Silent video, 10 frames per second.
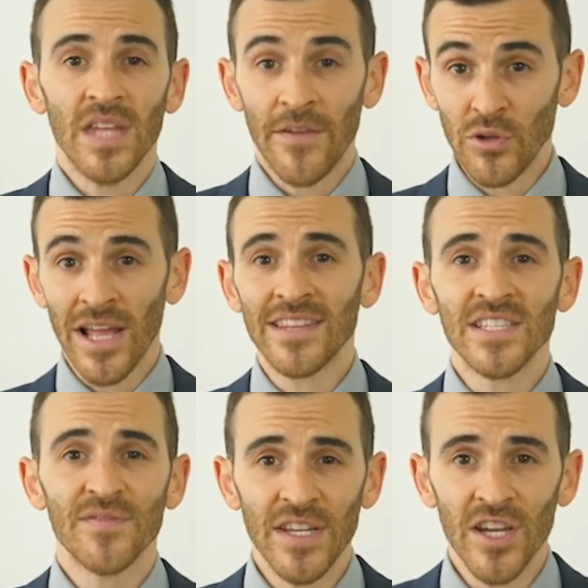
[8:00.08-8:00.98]
If you like
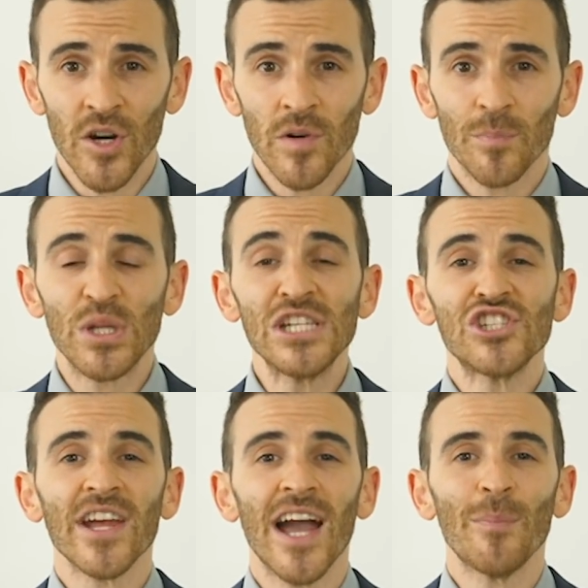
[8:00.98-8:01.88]
this video, please
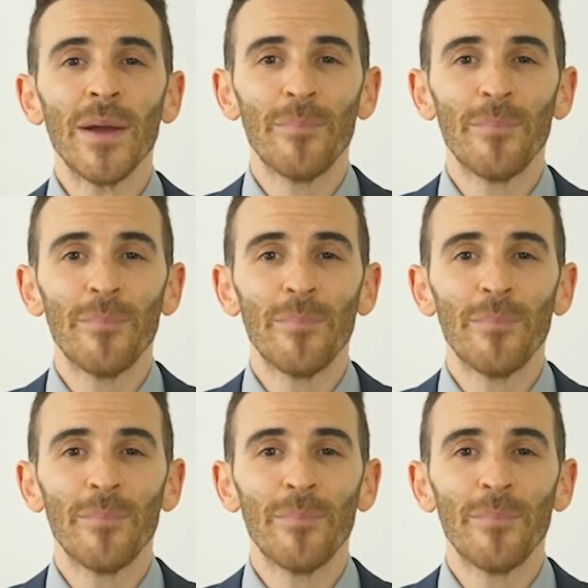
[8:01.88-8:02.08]
check out my